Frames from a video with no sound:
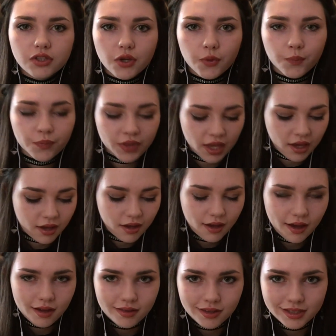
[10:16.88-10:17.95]
So
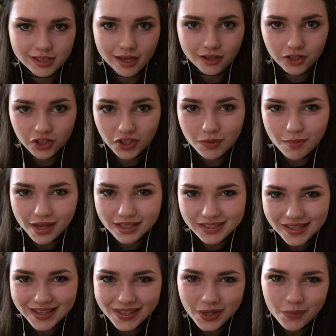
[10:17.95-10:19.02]
this actually
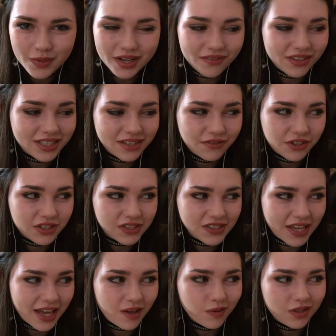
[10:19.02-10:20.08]
makes a little bit of a
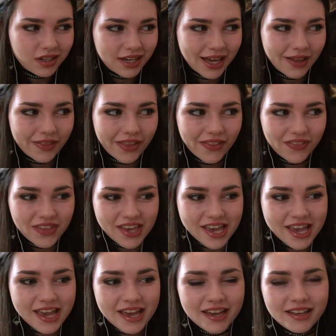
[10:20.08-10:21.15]
different sound now that
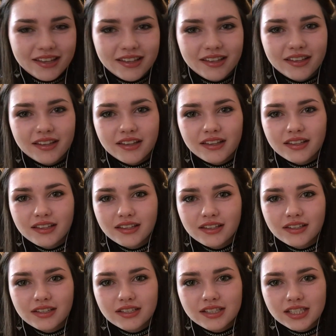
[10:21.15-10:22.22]
the
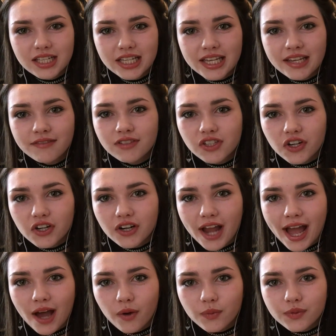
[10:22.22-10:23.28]
sleeves
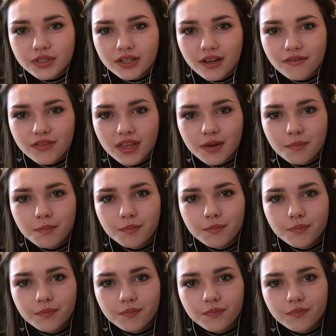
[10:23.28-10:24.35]
are out of them,
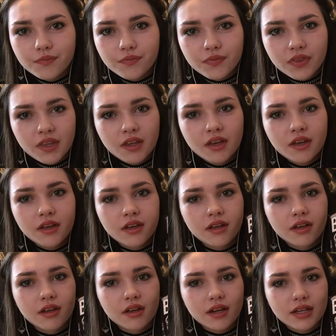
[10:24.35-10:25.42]

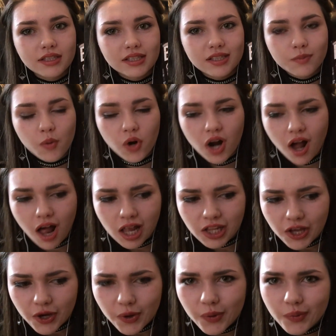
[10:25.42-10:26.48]
because it's more
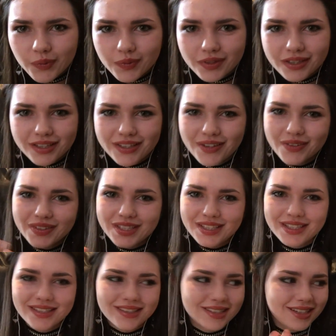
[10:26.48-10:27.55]
hollow. You know,
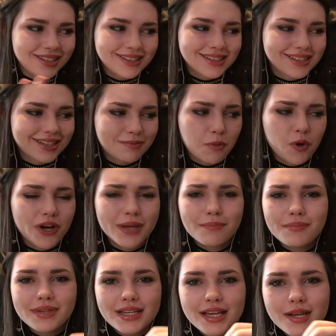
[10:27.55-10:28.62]
it's more
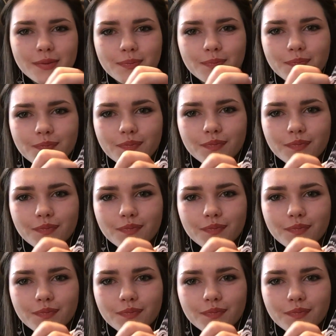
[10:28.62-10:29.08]
empty.